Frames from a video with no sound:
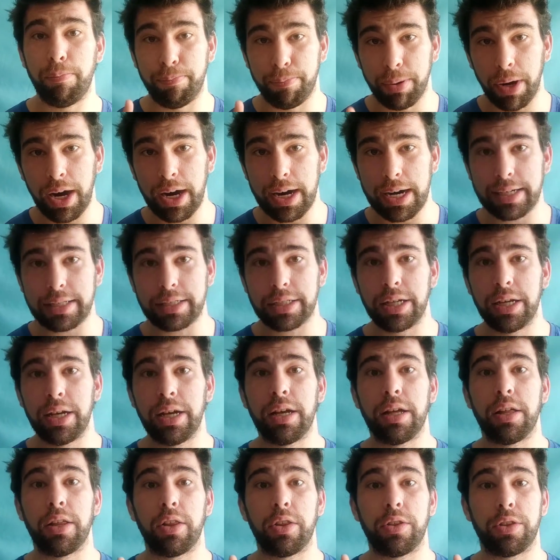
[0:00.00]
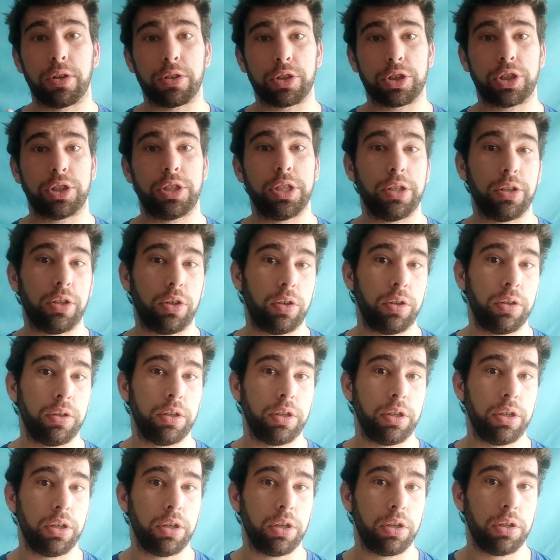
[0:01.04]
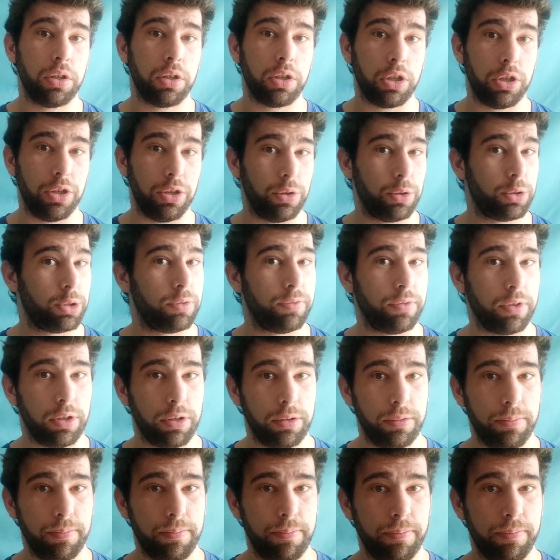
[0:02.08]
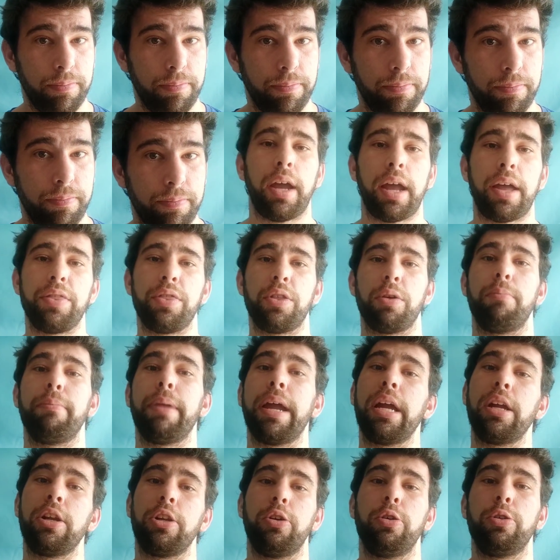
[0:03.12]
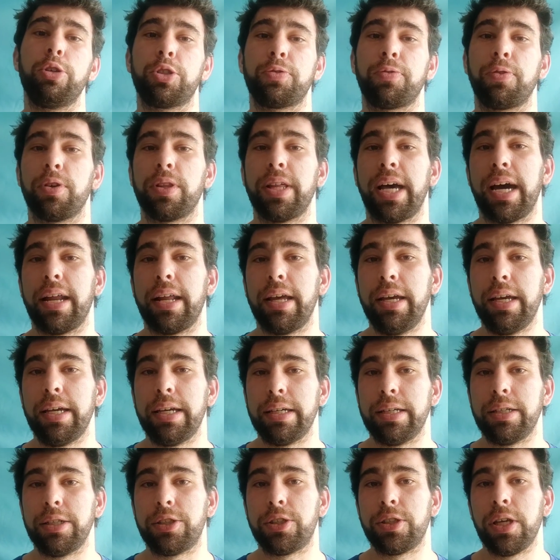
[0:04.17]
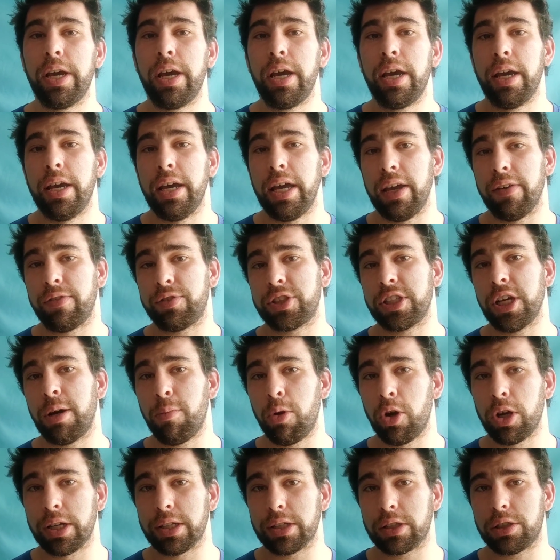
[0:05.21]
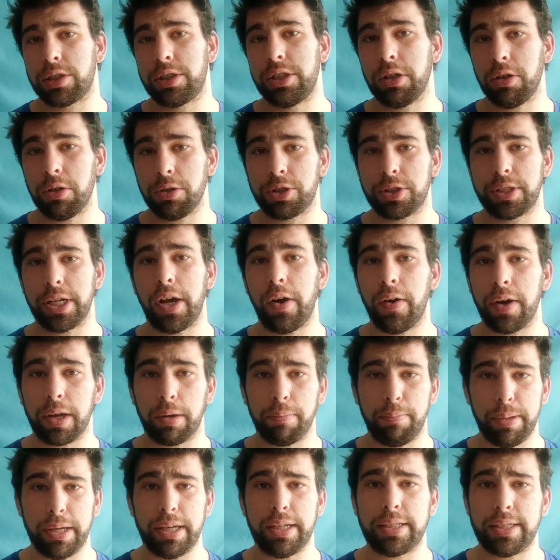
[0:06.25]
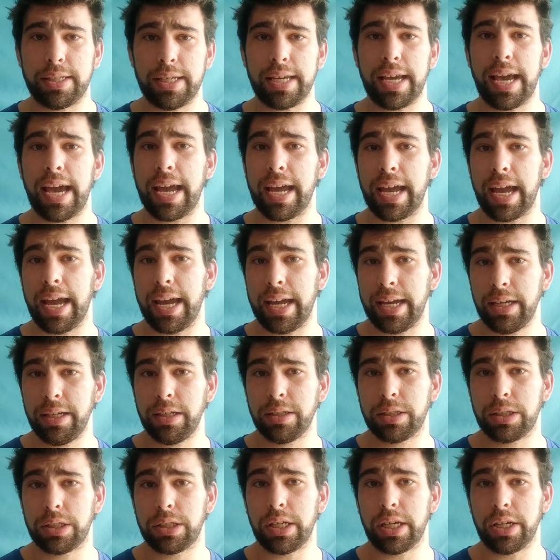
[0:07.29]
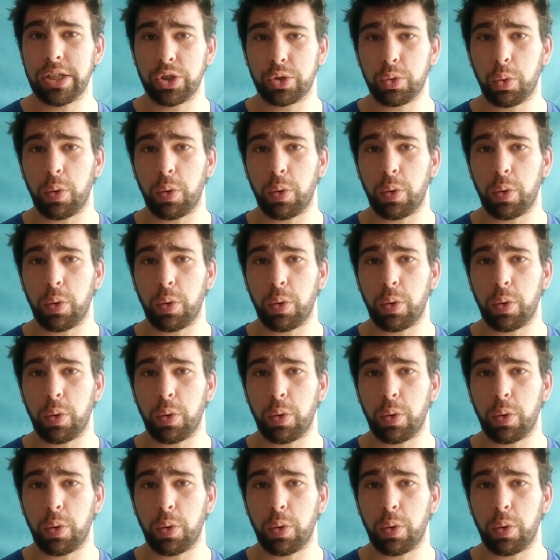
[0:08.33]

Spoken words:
But they're still useful. And the main use for that is, if someone is still selling BCAAs in